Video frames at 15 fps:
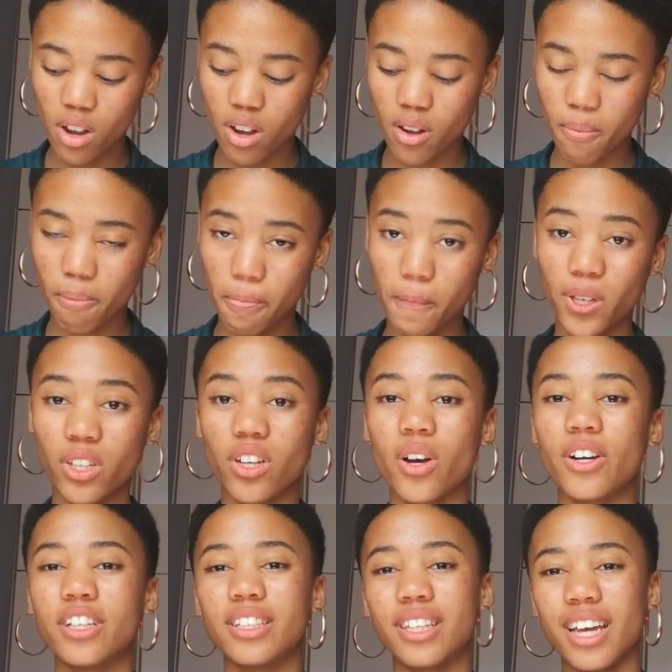um, when you go
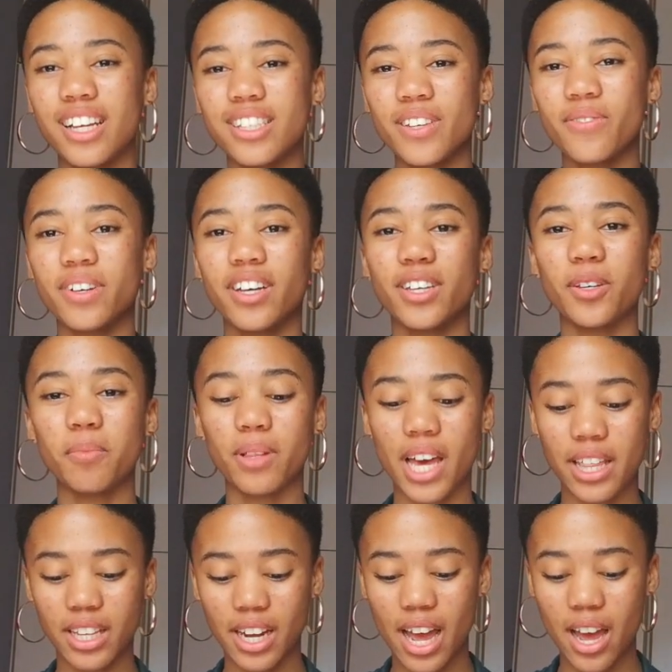on dates, I feel like you
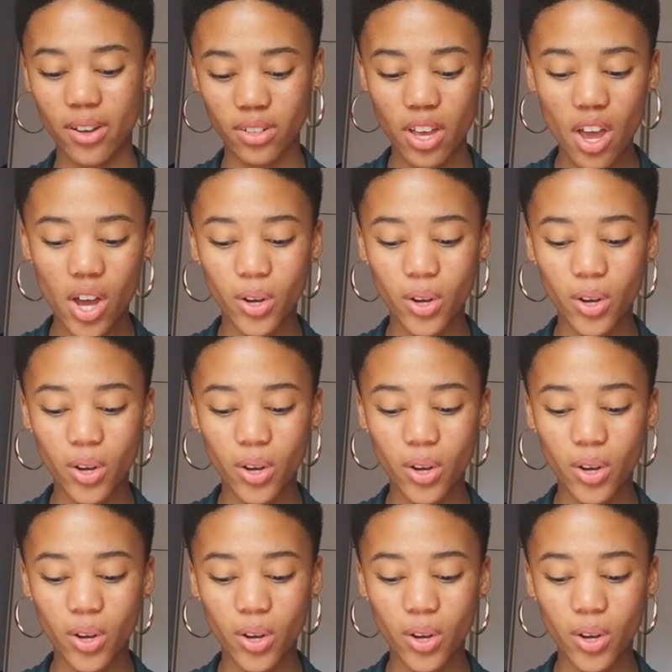plan it out,